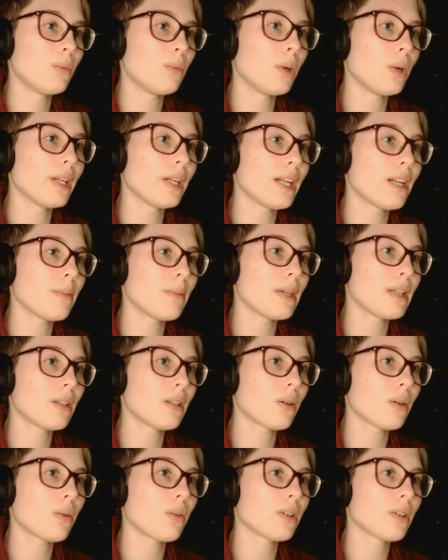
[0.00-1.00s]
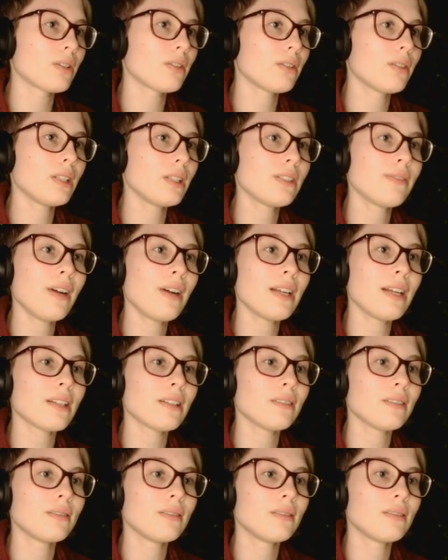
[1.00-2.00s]
1 enemy in the corner. Let's find
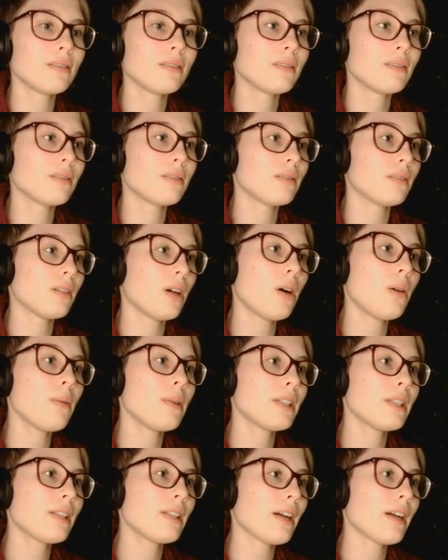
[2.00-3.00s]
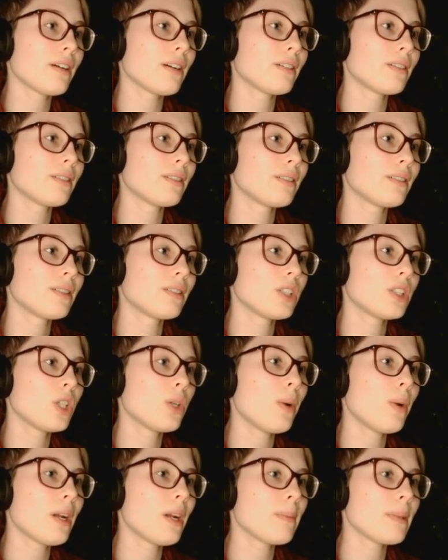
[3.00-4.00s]
it. Oh, it's there.
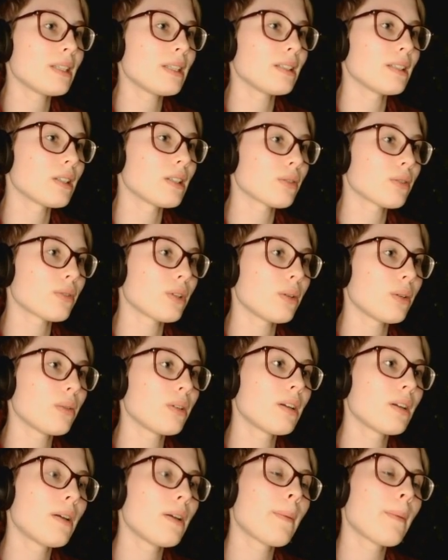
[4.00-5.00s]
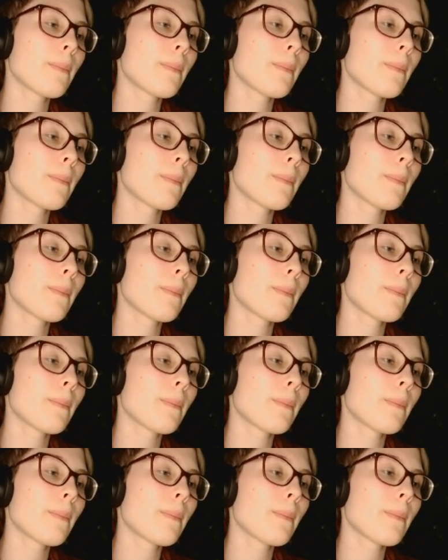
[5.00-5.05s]
2 enemies in this row.